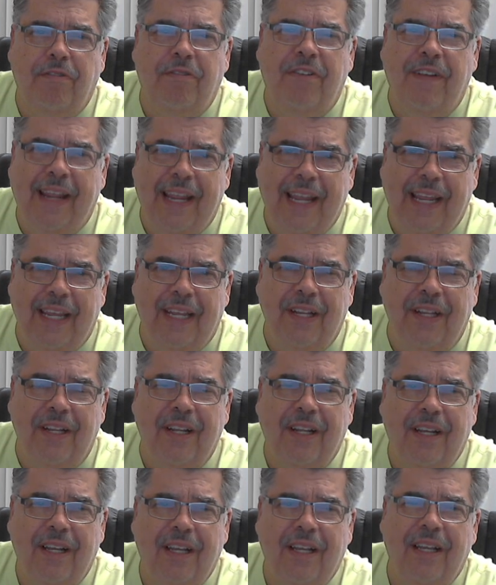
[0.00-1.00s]
fan,
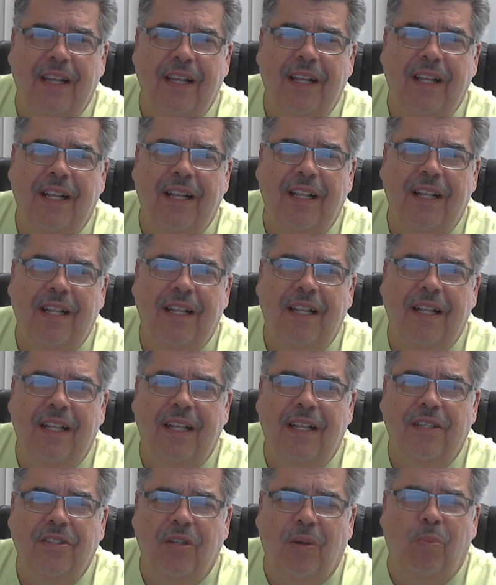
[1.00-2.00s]

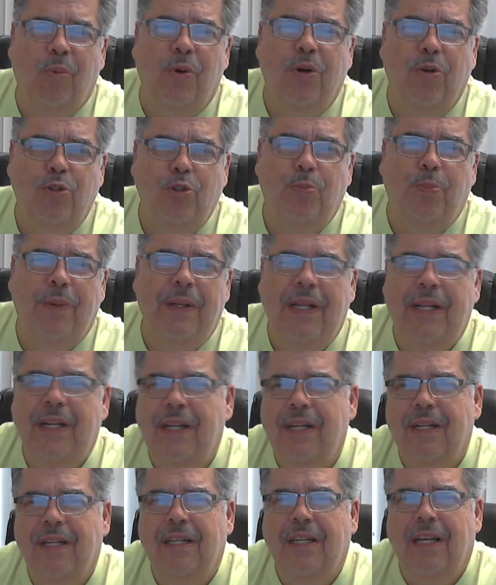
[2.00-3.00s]
someone who's
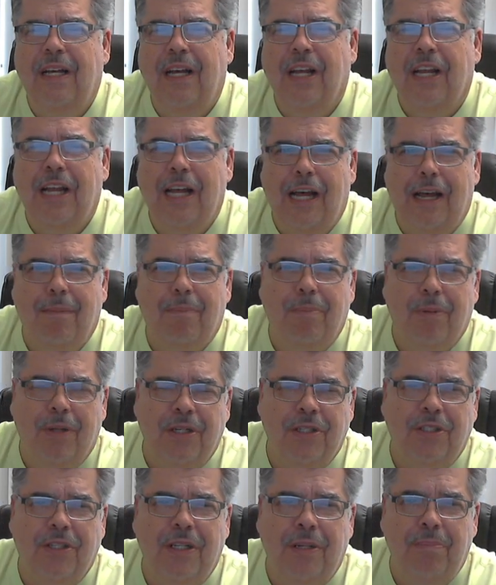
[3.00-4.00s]
been
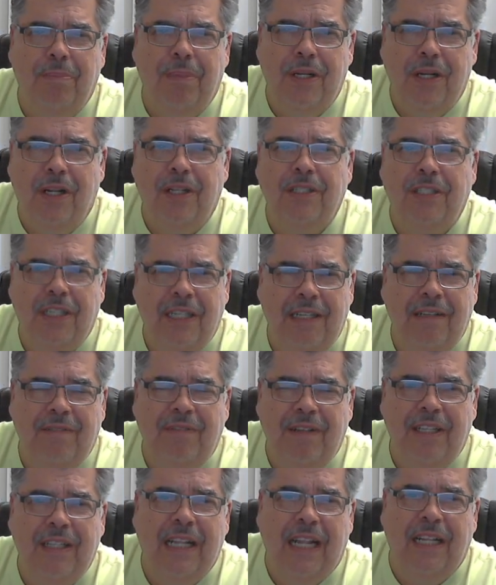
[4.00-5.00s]
accomplished and been on
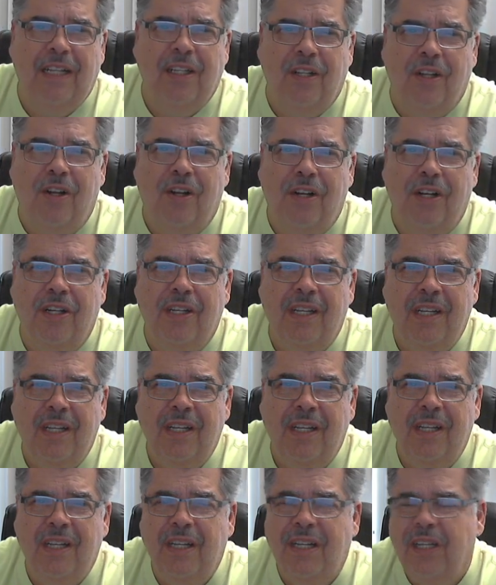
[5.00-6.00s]
TV that long,
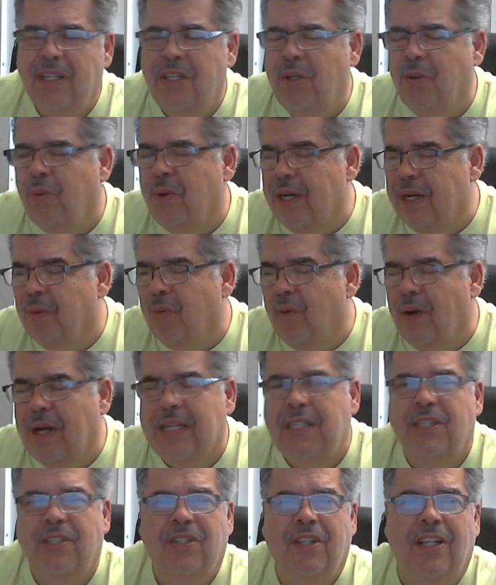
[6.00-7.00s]
you want to
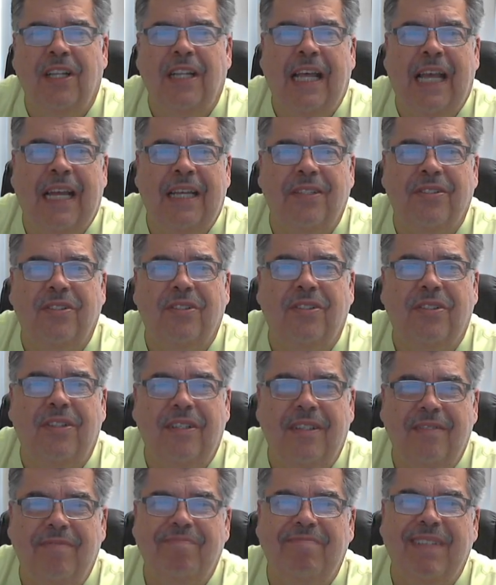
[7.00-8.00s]
watch the last
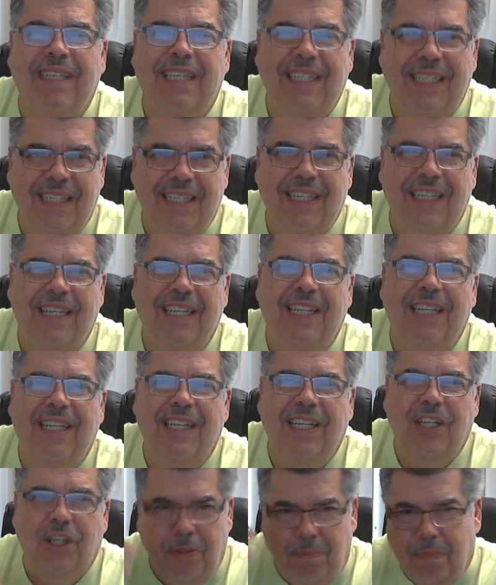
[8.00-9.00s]

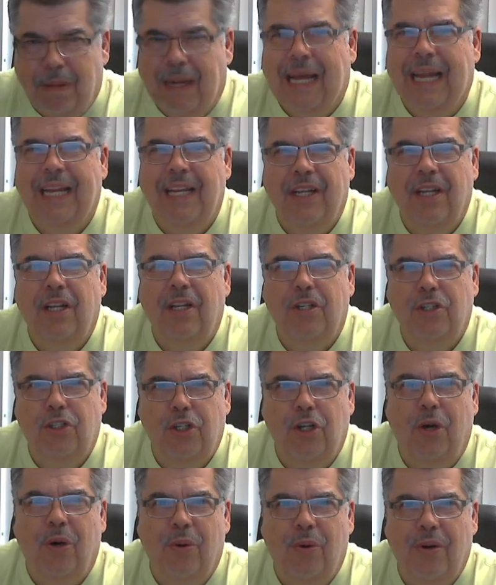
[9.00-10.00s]
goodbye
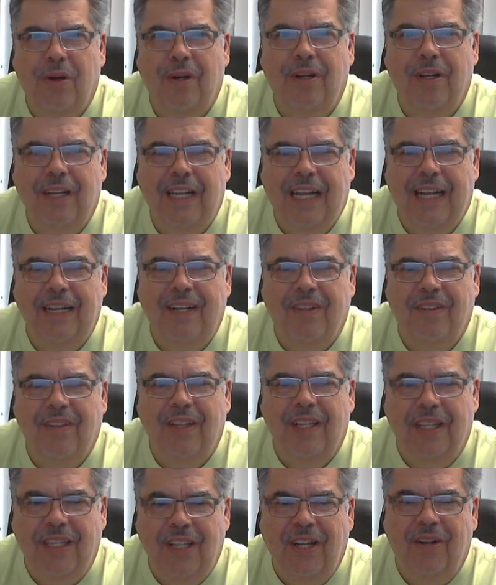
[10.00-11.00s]
show kind of thing.
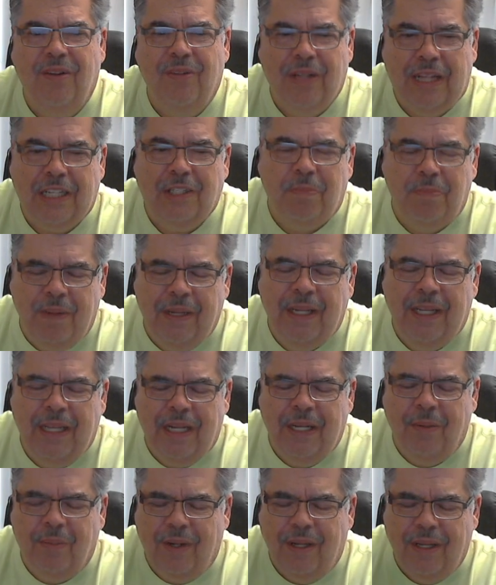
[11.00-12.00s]
You know, that's me
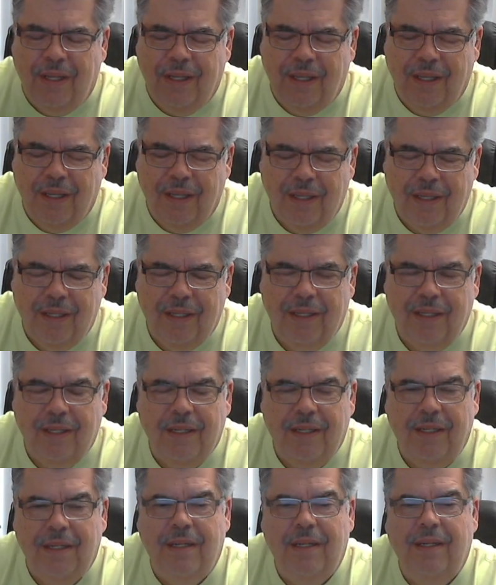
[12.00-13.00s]
anyway.
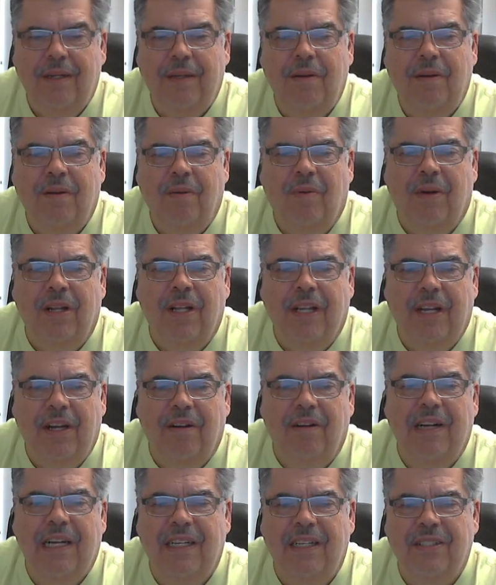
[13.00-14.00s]
Well,
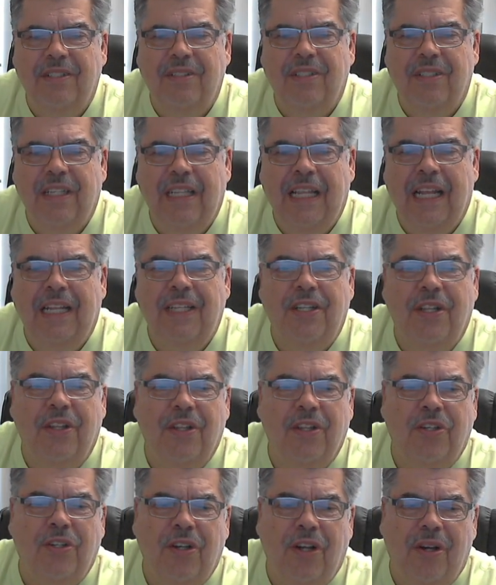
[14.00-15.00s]
here it is, the end of
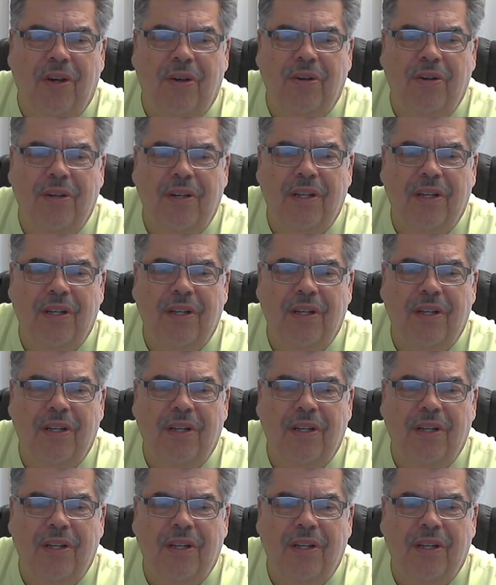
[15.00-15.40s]
the show.